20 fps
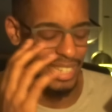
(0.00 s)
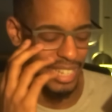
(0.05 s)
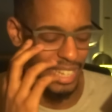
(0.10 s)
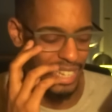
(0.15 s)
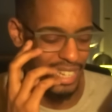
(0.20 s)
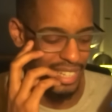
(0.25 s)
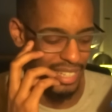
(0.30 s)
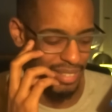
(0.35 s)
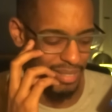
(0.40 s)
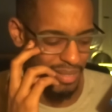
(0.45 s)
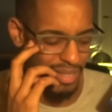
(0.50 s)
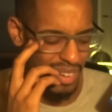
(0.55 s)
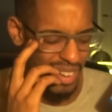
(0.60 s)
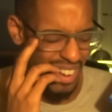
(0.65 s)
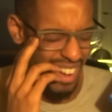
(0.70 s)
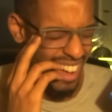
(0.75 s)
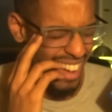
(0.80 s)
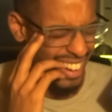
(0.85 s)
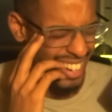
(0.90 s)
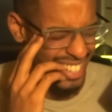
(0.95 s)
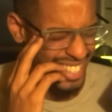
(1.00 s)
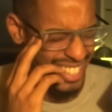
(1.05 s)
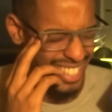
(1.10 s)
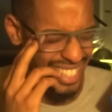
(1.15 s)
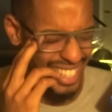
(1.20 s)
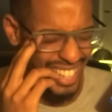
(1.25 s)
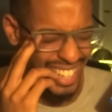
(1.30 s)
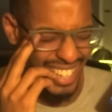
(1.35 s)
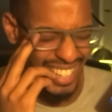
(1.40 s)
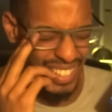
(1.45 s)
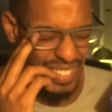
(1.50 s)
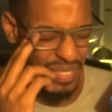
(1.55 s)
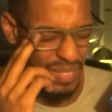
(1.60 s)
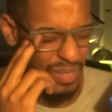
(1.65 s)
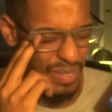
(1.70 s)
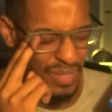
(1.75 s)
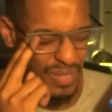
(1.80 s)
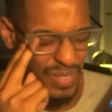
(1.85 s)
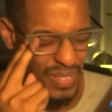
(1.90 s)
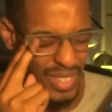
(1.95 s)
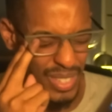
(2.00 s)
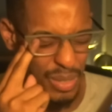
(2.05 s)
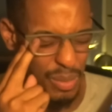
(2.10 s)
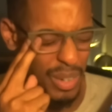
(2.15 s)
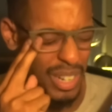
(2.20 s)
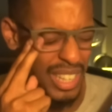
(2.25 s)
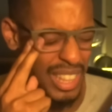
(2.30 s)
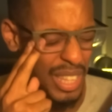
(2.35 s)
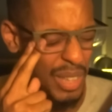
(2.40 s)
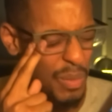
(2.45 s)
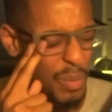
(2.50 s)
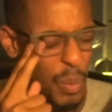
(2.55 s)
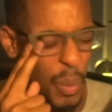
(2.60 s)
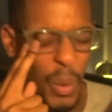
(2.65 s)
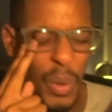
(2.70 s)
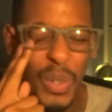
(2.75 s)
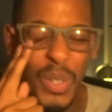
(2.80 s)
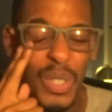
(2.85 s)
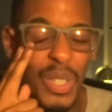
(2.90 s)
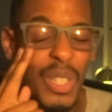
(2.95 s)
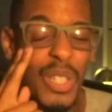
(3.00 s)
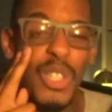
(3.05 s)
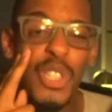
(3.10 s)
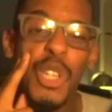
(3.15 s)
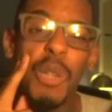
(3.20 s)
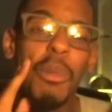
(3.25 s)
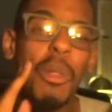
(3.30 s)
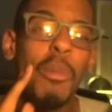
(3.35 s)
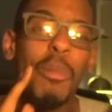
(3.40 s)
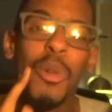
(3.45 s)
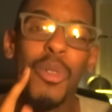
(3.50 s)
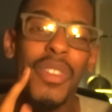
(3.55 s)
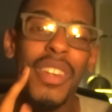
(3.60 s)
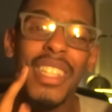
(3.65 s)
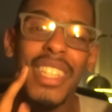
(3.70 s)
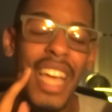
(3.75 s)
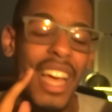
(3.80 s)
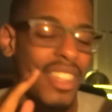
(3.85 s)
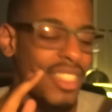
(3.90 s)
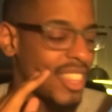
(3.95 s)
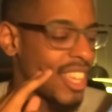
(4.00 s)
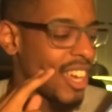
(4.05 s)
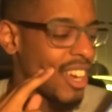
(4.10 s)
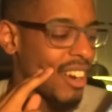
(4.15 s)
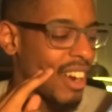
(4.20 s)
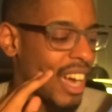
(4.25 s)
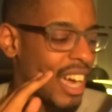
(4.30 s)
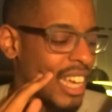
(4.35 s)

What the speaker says: It honestly is one of the worst Ghibli movies out there.